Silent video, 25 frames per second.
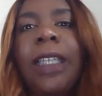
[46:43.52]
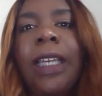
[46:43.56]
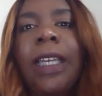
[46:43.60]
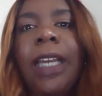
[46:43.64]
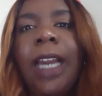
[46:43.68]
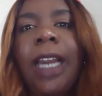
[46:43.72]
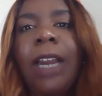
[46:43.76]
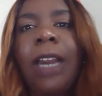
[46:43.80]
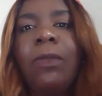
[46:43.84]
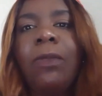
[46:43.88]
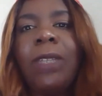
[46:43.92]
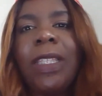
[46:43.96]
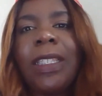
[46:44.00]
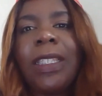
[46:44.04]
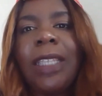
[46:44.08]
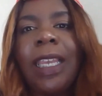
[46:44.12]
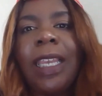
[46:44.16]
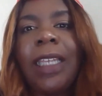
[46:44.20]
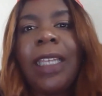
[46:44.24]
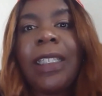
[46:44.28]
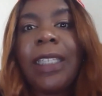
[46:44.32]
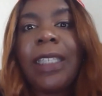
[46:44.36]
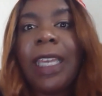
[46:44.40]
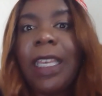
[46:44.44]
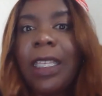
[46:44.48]
I would
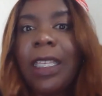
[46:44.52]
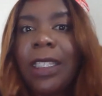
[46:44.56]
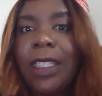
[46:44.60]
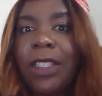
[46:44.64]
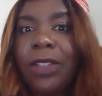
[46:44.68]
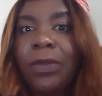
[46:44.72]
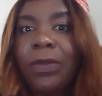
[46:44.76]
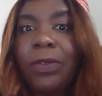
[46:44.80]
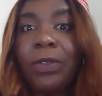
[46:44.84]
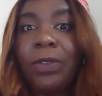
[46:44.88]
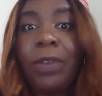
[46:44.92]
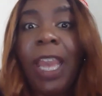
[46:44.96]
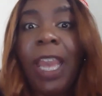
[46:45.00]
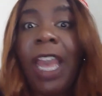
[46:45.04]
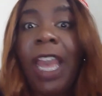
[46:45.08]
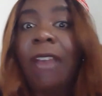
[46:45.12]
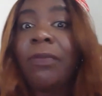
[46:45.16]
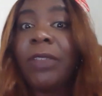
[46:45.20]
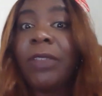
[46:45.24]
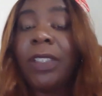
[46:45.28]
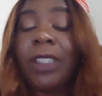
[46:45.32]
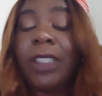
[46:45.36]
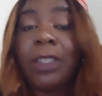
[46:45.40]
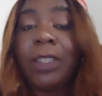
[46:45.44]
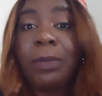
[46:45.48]
say yes, you
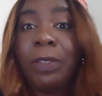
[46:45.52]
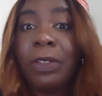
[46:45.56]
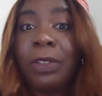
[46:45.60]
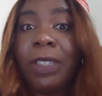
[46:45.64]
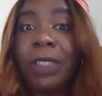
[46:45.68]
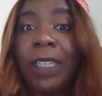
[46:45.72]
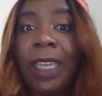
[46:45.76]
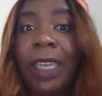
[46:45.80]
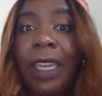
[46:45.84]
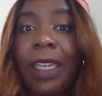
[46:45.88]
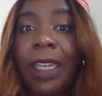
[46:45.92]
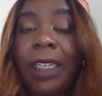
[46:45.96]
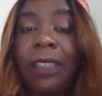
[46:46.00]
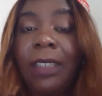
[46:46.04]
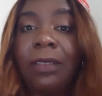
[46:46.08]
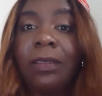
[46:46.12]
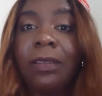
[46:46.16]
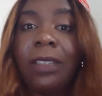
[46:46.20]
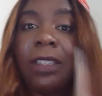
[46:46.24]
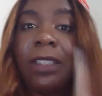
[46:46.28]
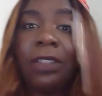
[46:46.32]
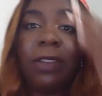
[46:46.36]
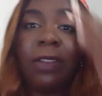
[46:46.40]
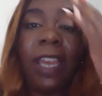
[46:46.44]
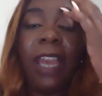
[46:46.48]
have to communicate
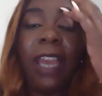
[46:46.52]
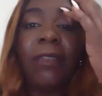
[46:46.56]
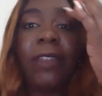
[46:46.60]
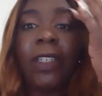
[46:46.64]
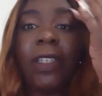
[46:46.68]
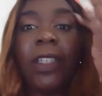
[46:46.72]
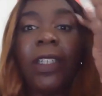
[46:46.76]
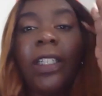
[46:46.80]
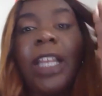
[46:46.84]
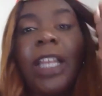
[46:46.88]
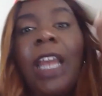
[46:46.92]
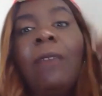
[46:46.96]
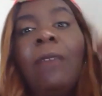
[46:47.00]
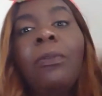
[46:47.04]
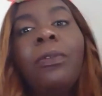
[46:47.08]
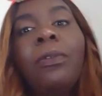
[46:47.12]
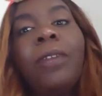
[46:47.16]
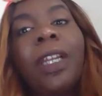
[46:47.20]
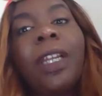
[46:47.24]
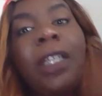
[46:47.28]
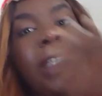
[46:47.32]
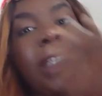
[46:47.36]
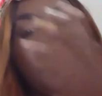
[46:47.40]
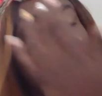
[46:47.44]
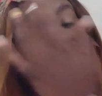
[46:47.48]
and you have to
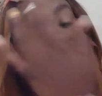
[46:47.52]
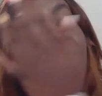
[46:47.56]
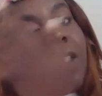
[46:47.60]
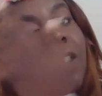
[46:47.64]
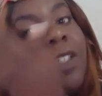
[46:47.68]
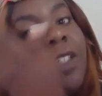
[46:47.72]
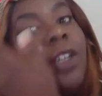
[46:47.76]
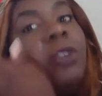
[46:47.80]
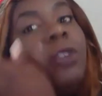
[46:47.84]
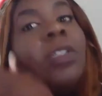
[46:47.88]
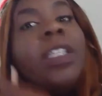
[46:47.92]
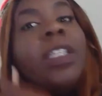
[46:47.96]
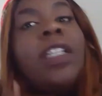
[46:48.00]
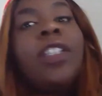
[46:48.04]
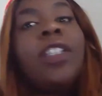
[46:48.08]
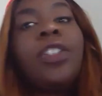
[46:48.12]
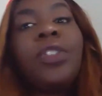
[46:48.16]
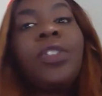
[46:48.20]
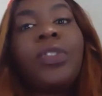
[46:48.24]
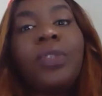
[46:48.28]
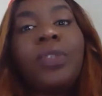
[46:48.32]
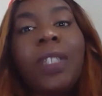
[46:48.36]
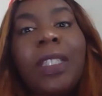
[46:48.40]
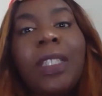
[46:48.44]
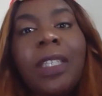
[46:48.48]
collaborate, even in those
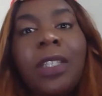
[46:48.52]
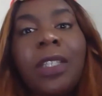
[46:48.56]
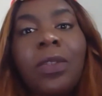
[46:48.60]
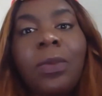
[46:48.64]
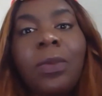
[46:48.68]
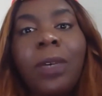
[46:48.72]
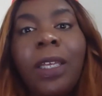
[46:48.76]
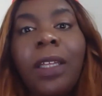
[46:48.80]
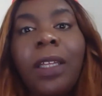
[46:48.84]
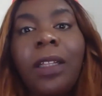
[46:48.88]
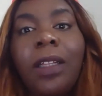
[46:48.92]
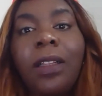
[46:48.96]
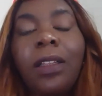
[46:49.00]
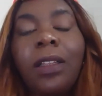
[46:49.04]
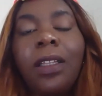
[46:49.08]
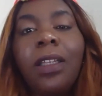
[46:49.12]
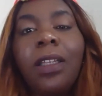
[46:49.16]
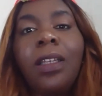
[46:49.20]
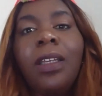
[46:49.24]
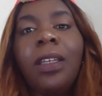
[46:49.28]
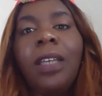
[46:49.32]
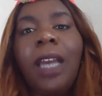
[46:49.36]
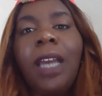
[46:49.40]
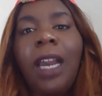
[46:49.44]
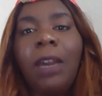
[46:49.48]
industries as well.
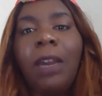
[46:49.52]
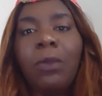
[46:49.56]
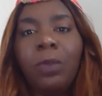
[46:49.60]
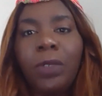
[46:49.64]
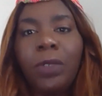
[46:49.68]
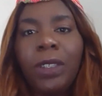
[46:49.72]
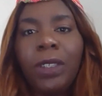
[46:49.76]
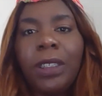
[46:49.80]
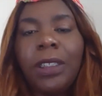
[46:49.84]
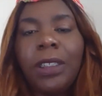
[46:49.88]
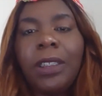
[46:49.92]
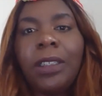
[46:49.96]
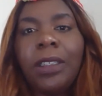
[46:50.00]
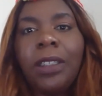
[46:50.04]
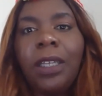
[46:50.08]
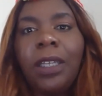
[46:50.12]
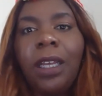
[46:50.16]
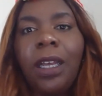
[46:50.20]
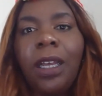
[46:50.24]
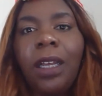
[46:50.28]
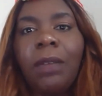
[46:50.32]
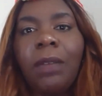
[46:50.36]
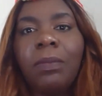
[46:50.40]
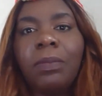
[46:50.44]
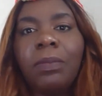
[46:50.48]
I would
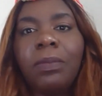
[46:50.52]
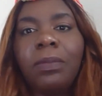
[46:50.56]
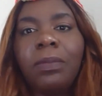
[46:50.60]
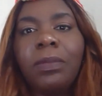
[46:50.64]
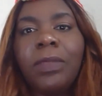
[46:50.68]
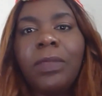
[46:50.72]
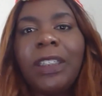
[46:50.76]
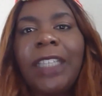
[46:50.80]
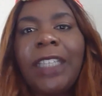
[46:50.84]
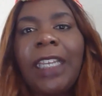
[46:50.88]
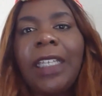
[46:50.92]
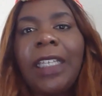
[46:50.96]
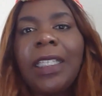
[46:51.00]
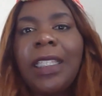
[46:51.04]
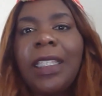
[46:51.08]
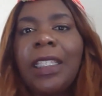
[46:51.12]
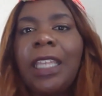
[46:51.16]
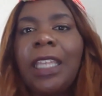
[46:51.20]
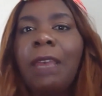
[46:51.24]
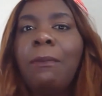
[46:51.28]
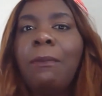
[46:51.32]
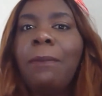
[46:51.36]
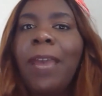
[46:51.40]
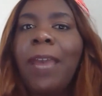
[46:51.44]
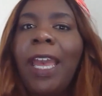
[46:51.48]
take a
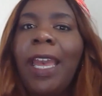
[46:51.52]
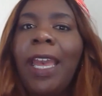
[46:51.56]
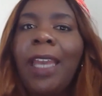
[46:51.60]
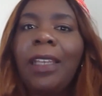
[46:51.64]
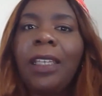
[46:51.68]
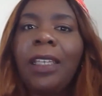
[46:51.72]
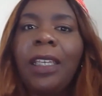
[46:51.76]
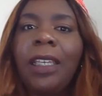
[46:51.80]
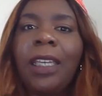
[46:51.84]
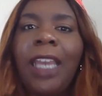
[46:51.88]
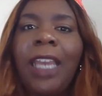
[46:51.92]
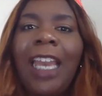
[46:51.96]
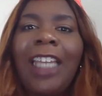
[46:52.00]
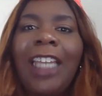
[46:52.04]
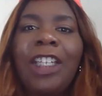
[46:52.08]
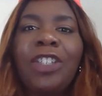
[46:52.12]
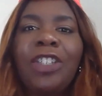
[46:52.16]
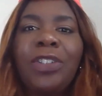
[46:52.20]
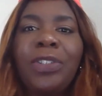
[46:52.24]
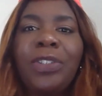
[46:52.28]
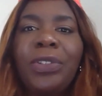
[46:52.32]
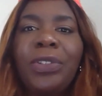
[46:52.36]
step back and kind of